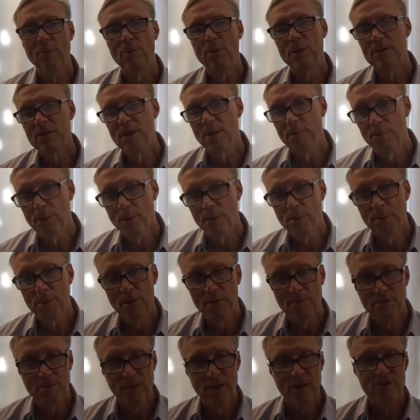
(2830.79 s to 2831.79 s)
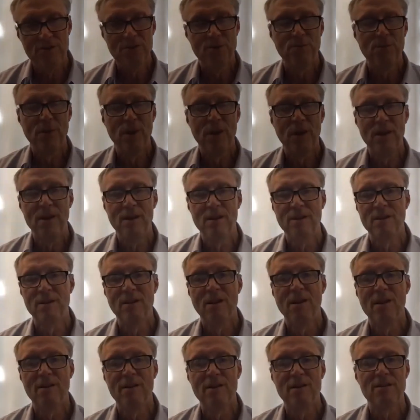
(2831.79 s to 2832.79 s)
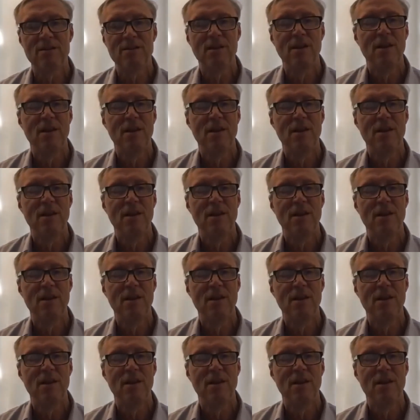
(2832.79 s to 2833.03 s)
what's the appropriate inflation rate, and all this.